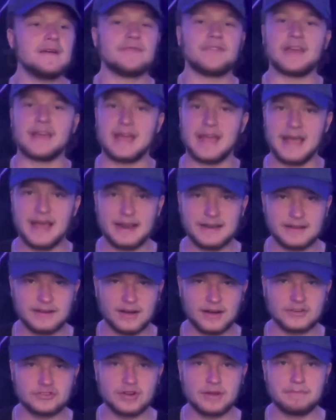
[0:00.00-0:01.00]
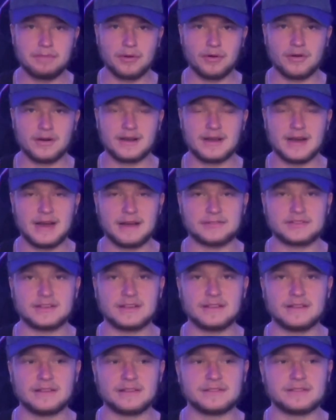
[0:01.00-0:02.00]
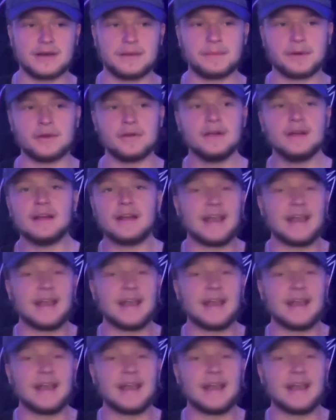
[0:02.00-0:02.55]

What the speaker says: They added Andrei Burakovsky this summer.